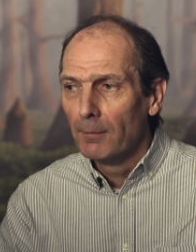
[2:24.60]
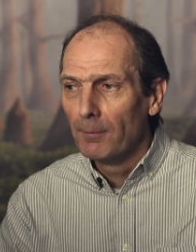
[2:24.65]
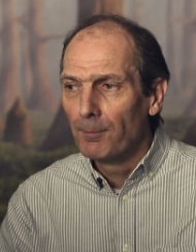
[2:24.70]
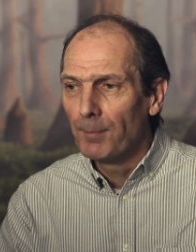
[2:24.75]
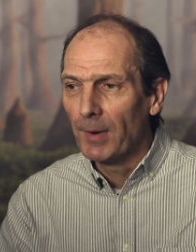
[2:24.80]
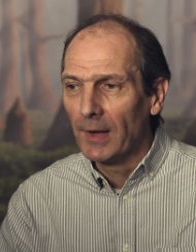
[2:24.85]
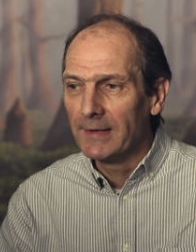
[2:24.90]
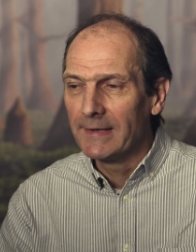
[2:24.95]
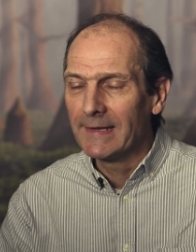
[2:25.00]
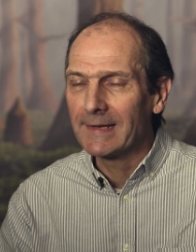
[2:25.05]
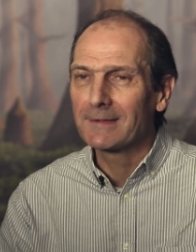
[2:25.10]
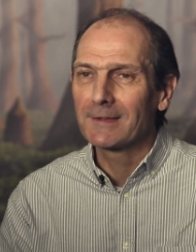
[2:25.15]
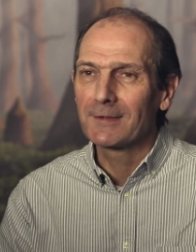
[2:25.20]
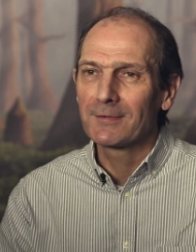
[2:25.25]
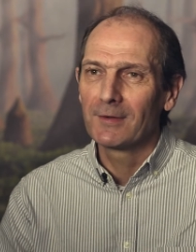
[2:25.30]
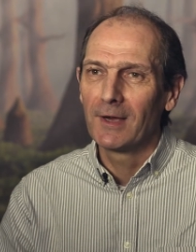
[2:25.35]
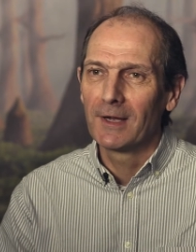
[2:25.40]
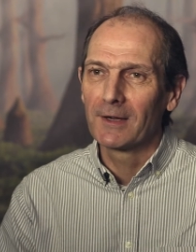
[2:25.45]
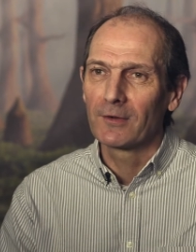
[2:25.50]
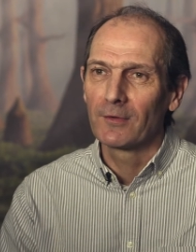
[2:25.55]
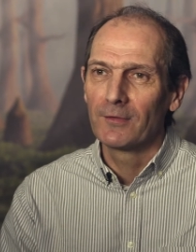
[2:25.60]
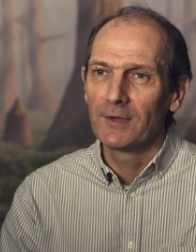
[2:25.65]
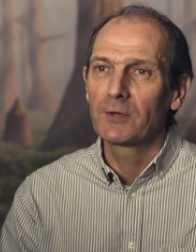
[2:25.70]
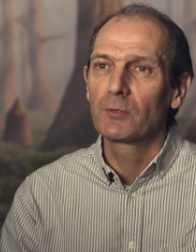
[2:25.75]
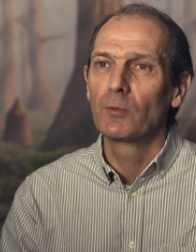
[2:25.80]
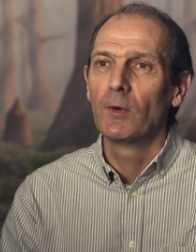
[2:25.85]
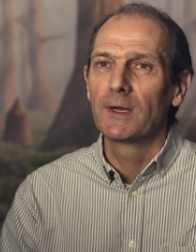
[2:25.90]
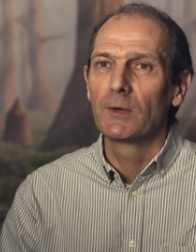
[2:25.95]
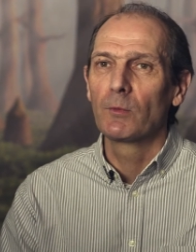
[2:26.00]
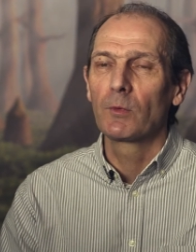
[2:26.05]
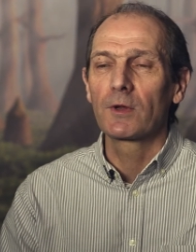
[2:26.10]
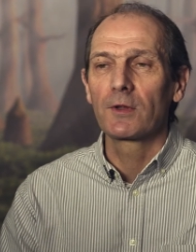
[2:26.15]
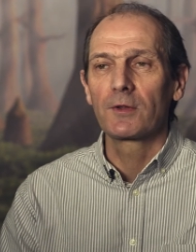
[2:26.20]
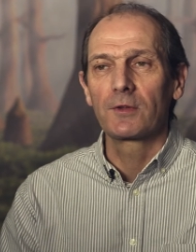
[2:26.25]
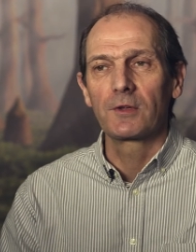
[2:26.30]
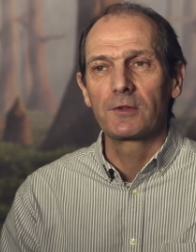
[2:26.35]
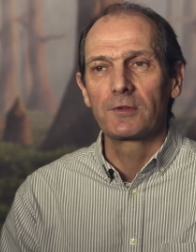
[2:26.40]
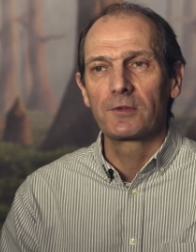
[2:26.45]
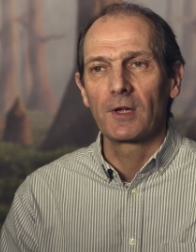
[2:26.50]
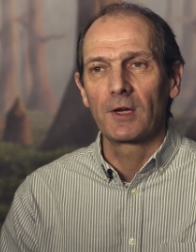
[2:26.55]
But Nick decided on this one, he
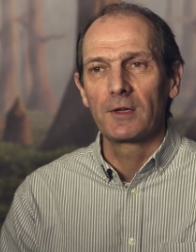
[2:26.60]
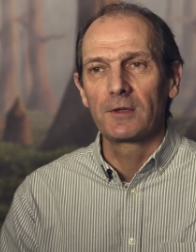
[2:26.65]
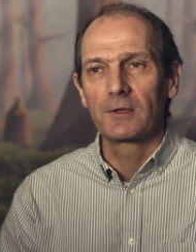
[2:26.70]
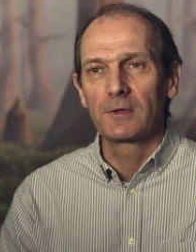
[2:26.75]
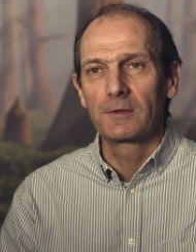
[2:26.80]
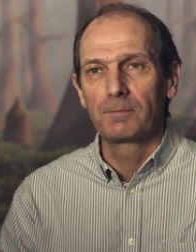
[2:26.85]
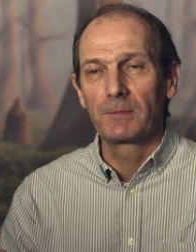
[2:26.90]
wanted to